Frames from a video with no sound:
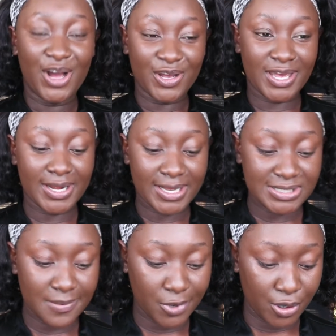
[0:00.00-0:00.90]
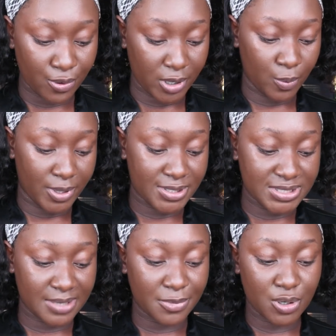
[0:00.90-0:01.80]
Okay, next I'm gonna go in with
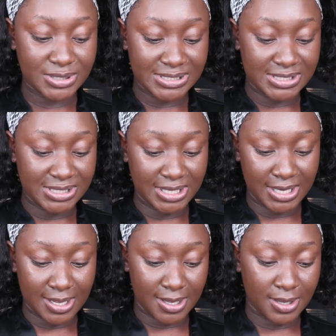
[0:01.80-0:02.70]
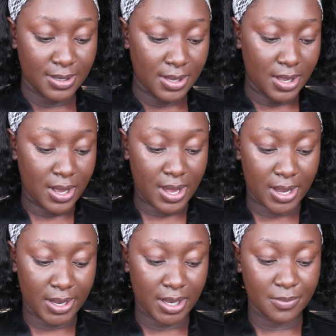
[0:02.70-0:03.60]
some concealer.
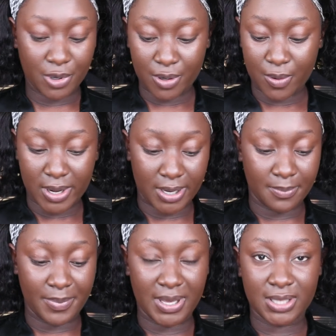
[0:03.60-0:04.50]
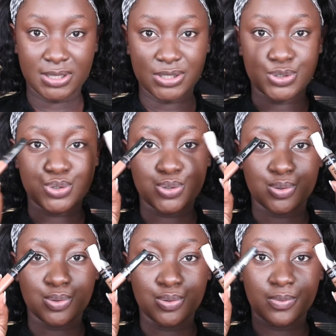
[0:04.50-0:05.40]
I am gonna go ahead and pair these
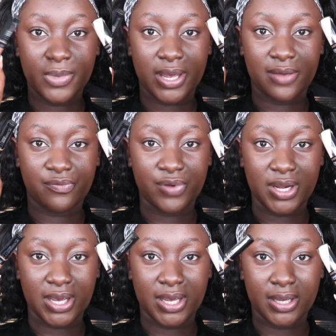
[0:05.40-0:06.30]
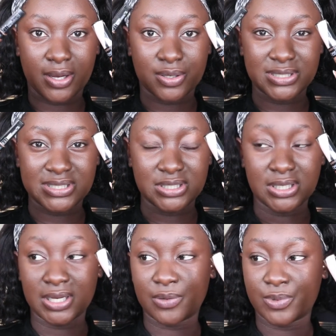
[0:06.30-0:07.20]
two. My everyday
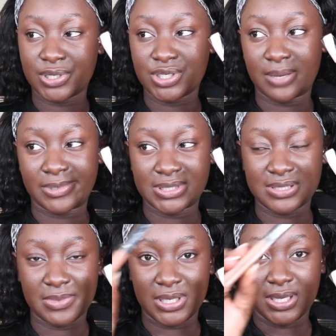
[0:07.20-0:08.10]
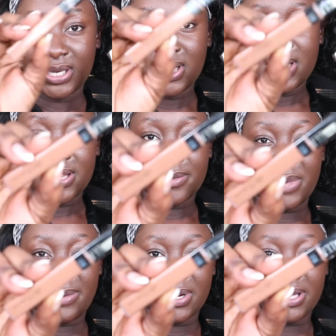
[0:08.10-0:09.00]
concealer, which happens to be the
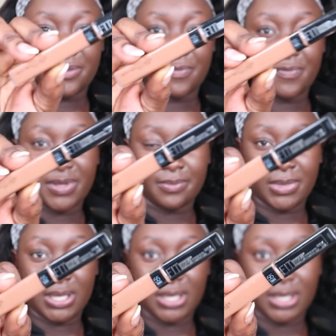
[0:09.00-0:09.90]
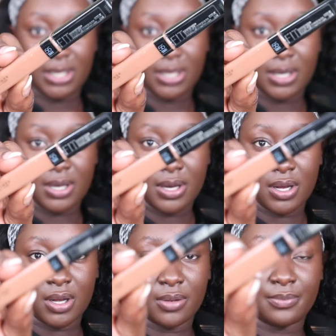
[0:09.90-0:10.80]
Maybelline Fit Me.
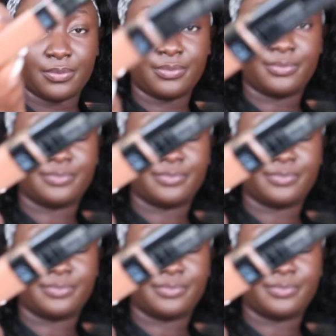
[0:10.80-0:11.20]
Um,